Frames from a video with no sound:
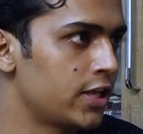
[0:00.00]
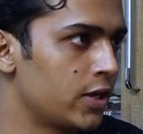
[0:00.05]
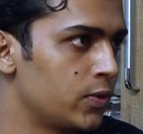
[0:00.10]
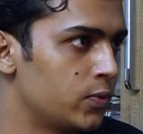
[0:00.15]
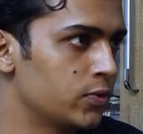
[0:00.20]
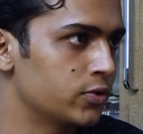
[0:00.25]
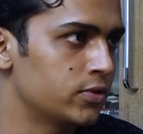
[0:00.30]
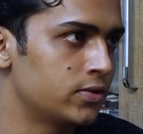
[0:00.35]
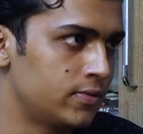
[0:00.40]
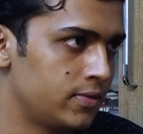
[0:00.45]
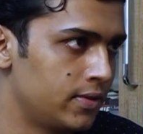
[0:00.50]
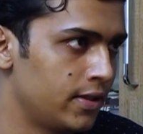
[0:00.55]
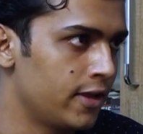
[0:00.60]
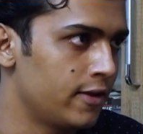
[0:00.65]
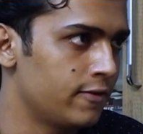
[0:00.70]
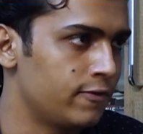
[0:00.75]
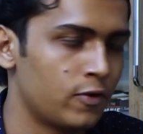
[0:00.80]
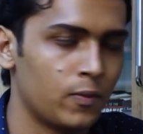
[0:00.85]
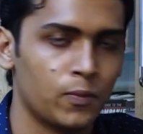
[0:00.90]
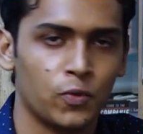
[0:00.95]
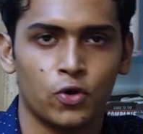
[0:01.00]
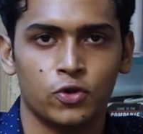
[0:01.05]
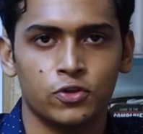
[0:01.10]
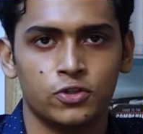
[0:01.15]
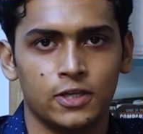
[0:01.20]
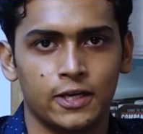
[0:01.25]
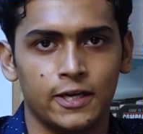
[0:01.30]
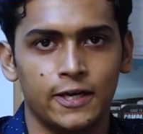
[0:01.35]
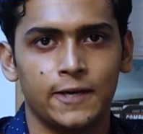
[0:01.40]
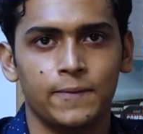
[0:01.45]
that was there from your
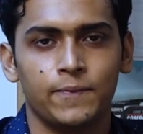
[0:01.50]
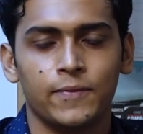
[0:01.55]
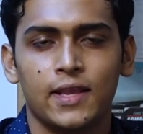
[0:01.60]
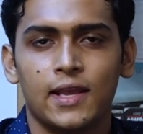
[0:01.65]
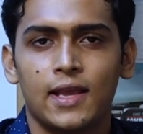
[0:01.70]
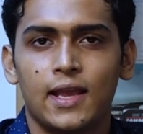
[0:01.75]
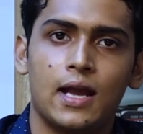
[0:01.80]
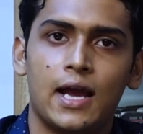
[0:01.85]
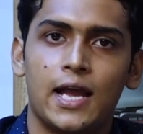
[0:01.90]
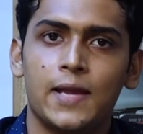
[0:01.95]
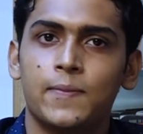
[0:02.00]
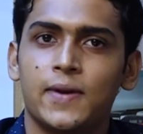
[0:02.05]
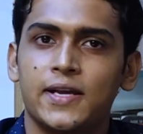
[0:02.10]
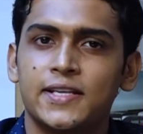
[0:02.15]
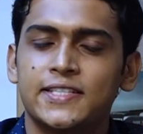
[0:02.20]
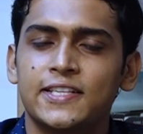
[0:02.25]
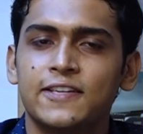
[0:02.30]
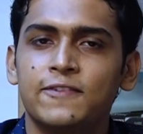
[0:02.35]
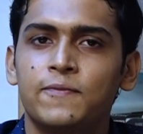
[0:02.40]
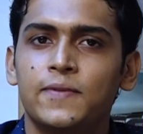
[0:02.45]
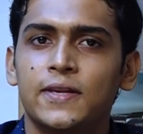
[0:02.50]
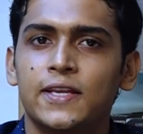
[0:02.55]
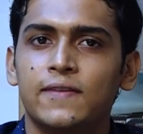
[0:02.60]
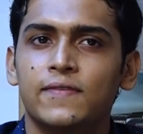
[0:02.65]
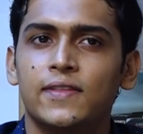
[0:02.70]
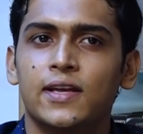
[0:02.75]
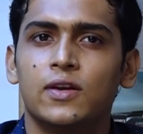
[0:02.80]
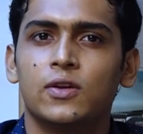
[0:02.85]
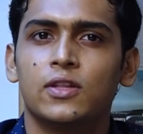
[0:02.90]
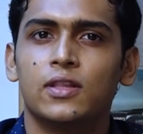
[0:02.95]
side. I myself believe
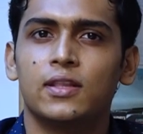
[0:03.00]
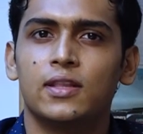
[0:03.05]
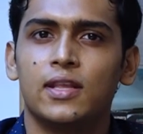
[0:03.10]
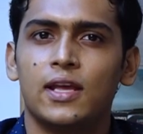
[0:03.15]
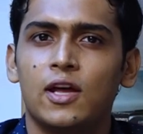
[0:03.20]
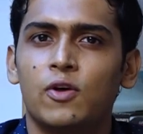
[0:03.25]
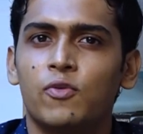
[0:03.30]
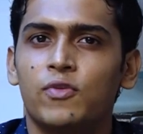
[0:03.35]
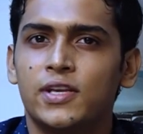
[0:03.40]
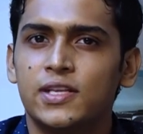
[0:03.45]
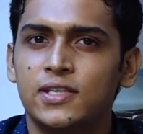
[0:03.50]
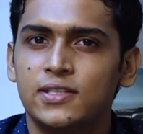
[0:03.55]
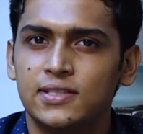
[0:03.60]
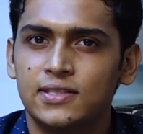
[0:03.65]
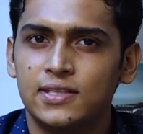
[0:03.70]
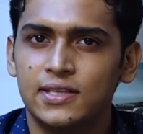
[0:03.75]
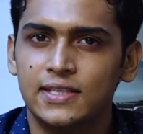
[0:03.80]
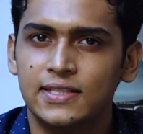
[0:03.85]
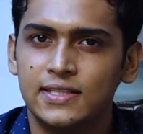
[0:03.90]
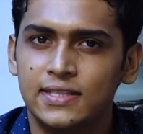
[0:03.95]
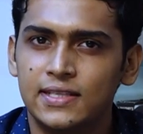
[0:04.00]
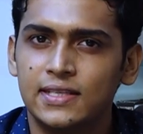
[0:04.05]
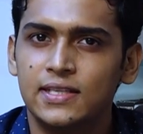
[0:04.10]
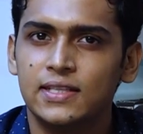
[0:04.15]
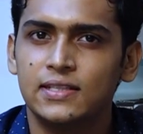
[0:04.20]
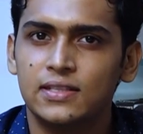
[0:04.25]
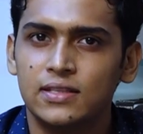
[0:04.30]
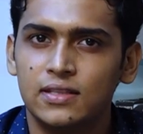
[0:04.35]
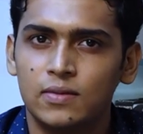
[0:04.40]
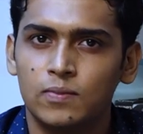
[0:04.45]
that there are various
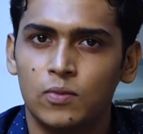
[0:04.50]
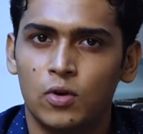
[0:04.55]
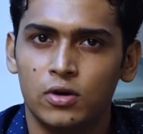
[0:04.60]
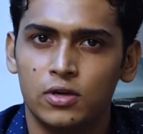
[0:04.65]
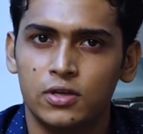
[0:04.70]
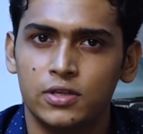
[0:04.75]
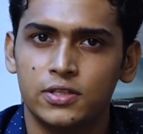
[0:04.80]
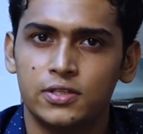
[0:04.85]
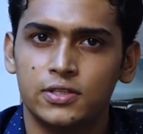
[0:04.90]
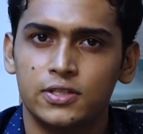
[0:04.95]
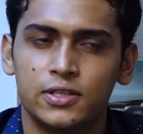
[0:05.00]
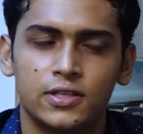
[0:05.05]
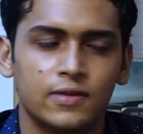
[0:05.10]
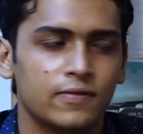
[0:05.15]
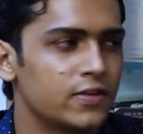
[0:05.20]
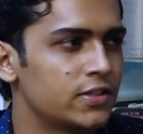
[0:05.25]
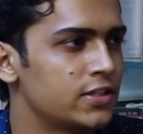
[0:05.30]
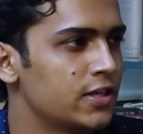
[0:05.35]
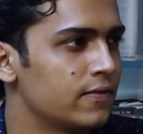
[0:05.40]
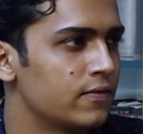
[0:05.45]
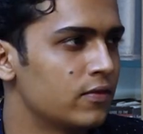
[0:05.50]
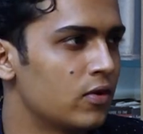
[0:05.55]
incidents in the modern history which have